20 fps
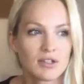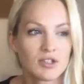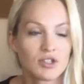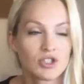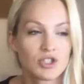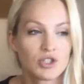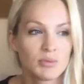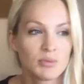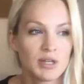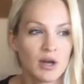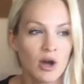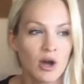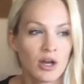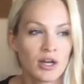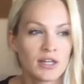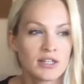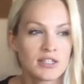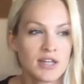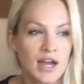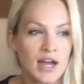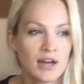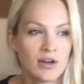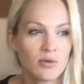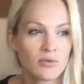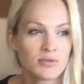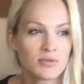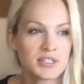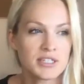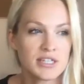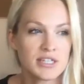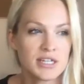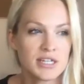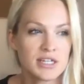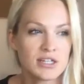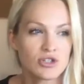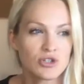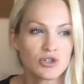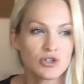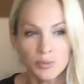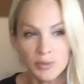to be honest i don't see
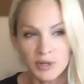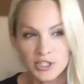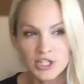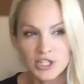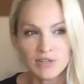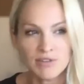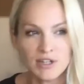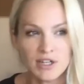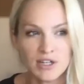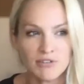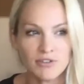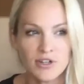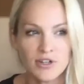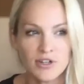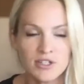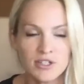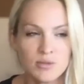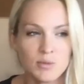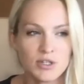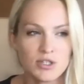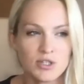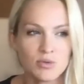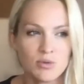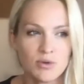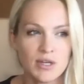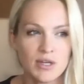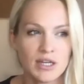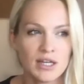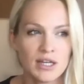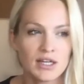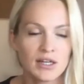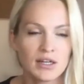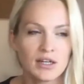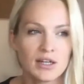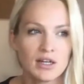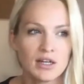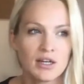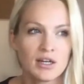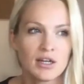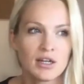too much of a difference between
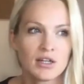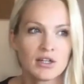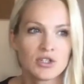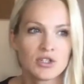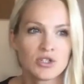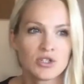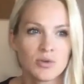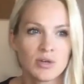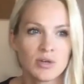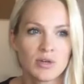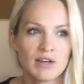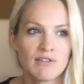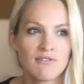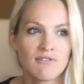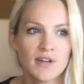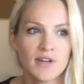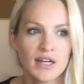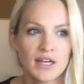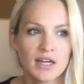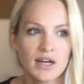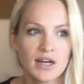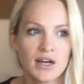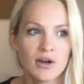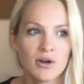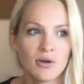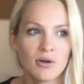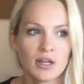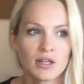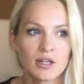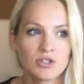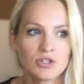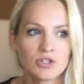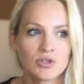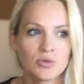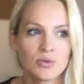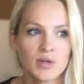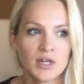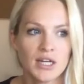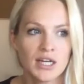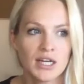doing a video and
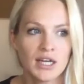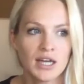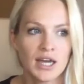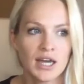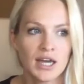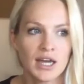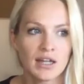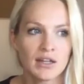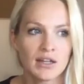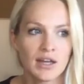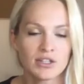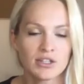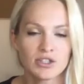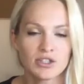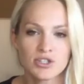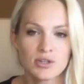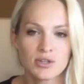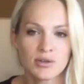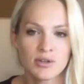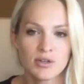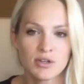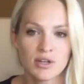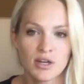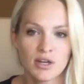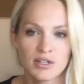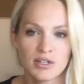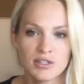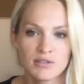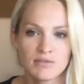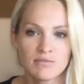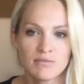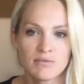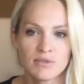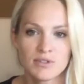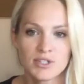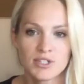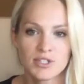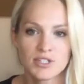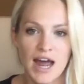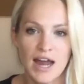doing a like just a, a
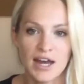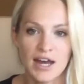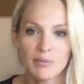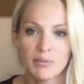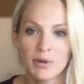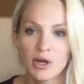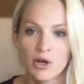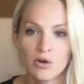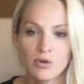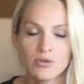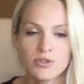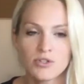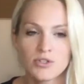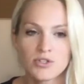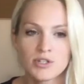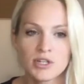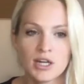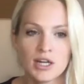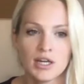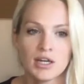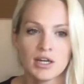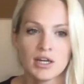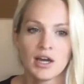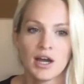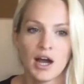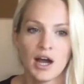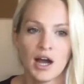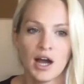static posts. Yeah.